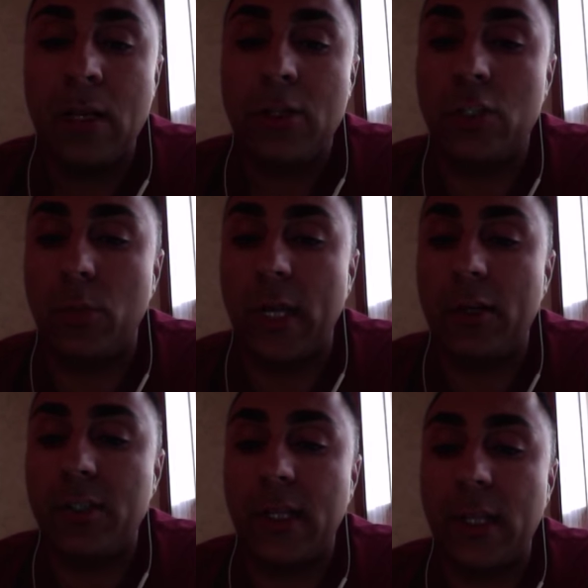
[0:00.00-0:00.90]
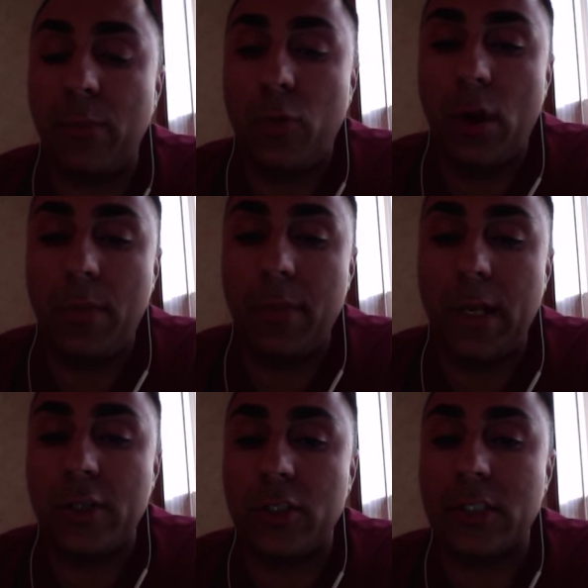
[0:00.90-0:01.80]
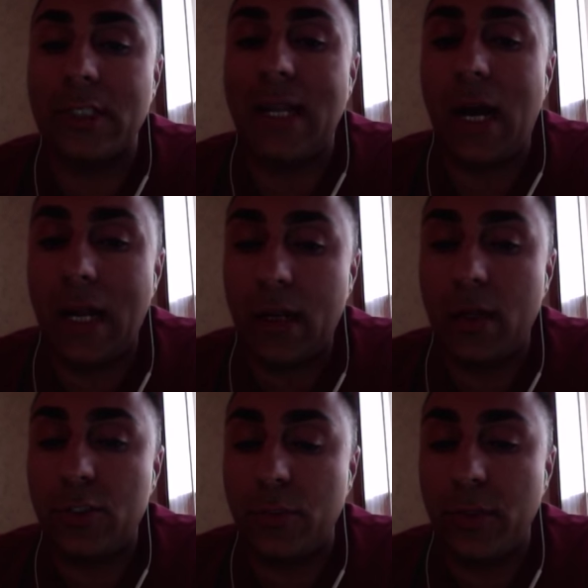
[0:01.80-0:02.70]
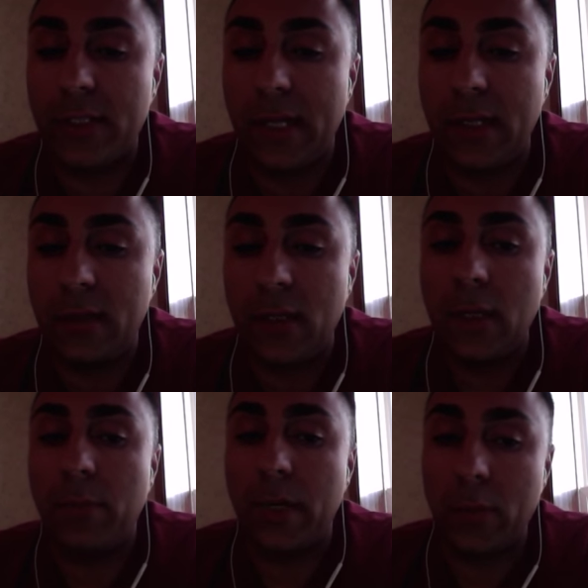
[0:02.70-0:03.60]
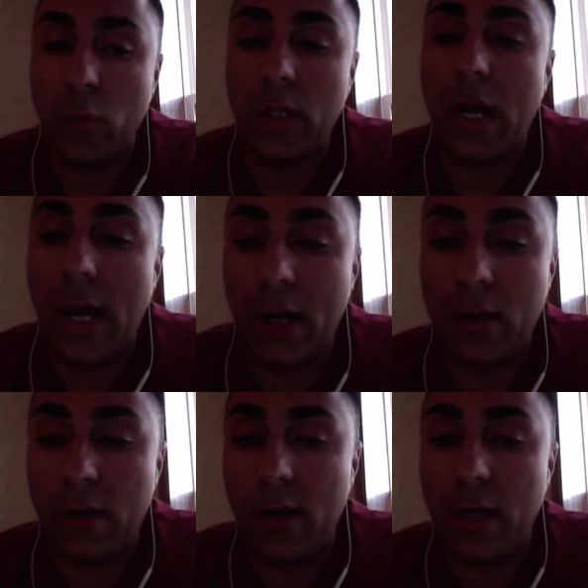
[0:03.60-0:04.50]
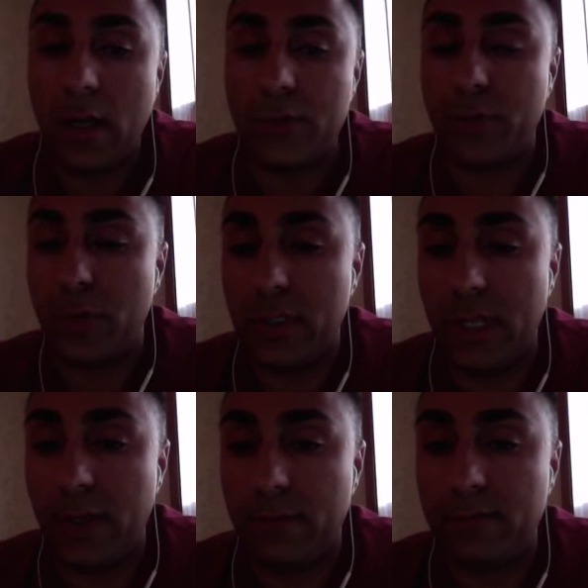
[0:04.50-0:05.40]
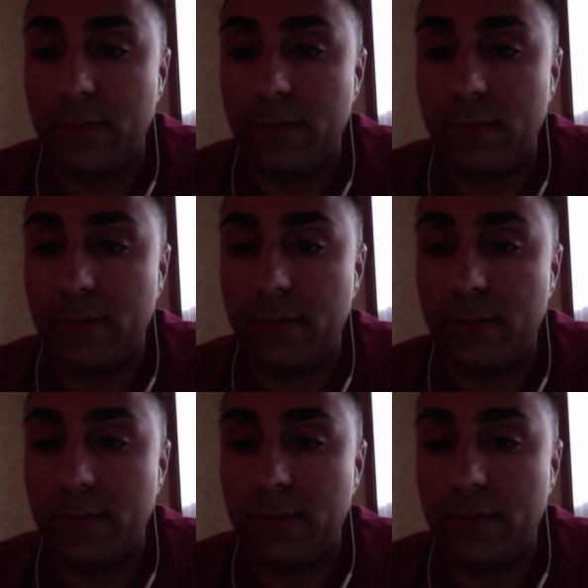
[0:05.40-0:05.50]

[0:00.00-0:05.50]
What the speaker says: So we understand that property manager is not a superintendent, but he will hire a superintendent.